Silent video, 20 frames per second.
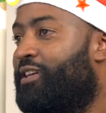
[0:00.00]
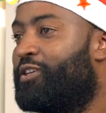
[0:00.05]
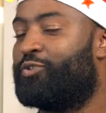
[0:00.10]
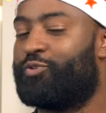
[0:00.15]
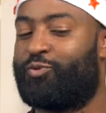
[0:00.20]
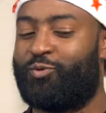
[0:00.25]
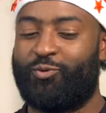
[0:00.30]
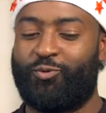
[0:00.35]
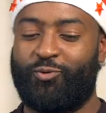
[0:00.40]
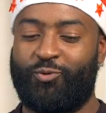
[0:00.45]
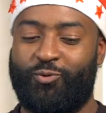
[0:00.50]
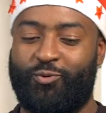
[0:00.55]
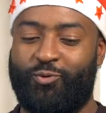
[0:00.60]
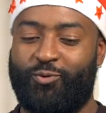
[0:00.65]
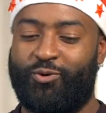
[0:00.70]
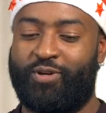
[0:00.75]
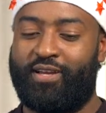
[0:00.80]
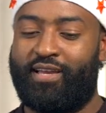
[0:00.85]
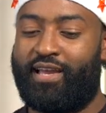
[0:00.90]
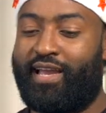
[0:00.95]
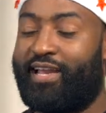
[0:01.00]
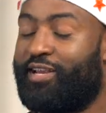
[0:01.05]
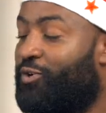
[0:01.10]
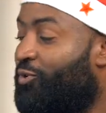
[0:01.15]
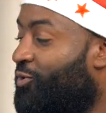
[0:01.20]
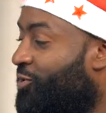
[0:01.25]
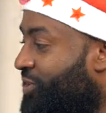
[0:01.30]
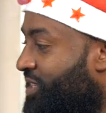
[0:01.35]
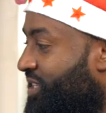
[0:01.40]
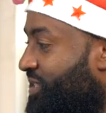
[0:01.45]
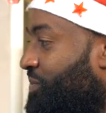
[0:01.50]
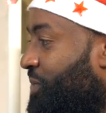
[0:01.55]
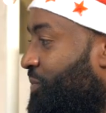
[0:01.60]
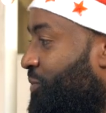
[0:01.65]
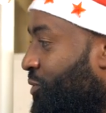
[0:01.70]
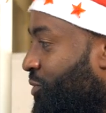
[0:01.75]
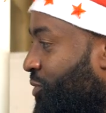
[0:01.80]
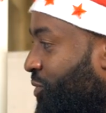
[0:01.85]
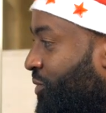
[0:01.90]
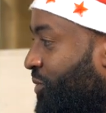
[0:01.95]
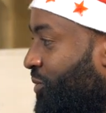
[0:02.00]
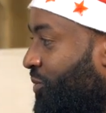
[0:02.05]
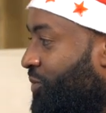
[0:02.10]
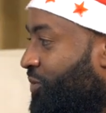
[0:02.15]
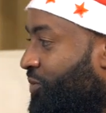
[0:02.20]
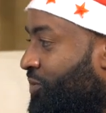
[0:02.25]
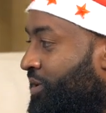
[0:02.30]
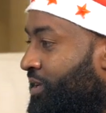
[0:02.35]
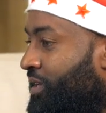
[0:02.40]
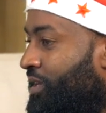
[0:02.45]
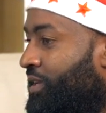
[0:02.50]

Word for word: so I know what these people go through.